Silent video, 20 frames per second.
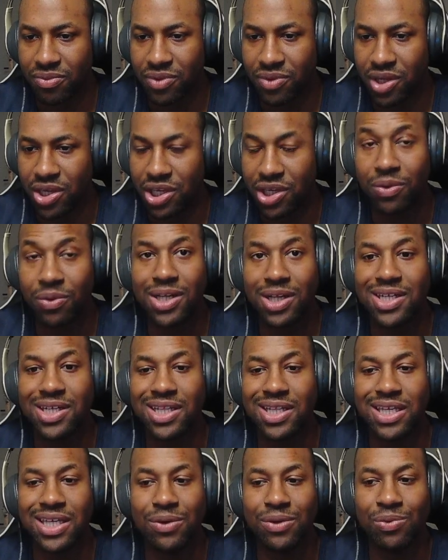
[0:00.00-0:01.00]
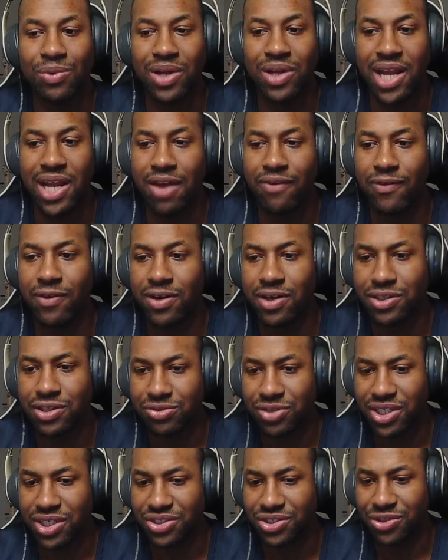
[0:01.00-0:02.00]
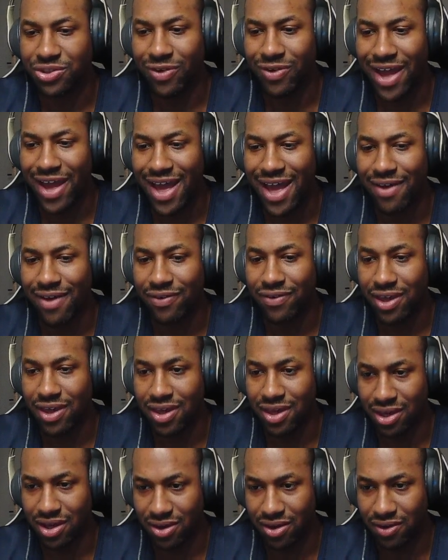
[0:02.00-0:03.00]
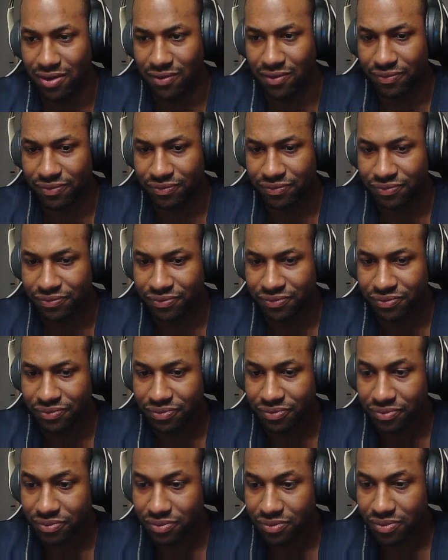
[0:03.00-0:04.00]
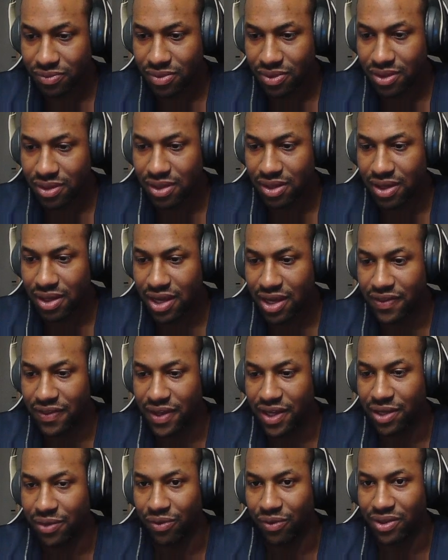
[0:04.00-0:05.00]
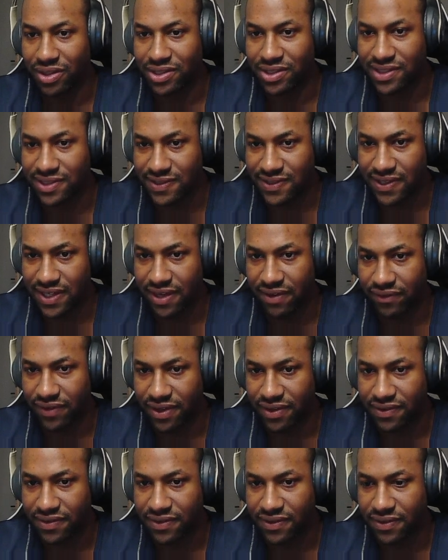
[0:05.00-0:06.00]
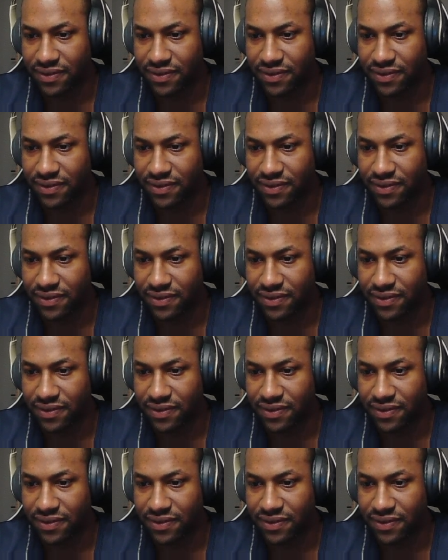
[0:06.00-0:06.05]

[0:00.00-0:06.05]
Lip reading: You want to delete whatever address you have here, and then you want to save it.